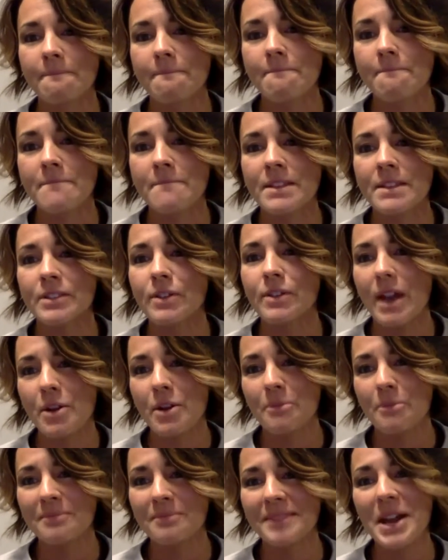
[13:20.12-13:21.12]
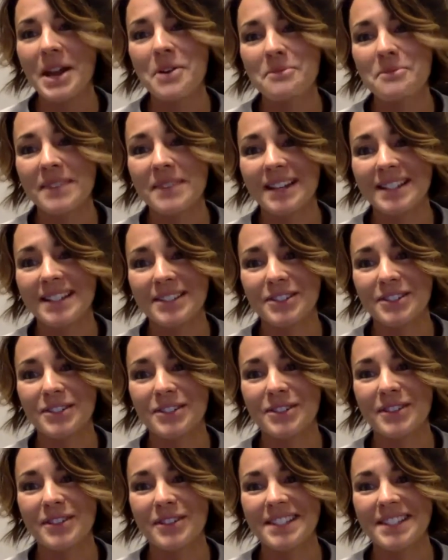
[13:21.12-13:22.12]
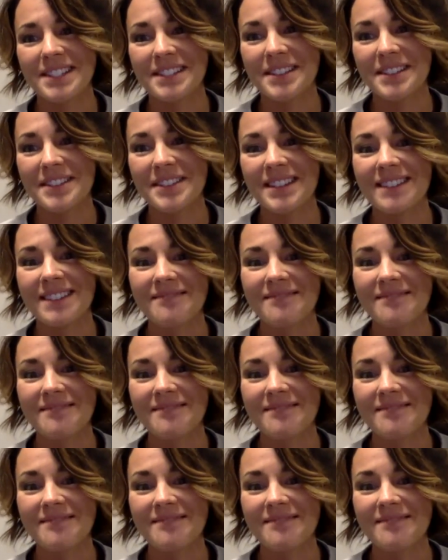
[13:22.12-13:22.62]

So I hope that answers your question, Cody.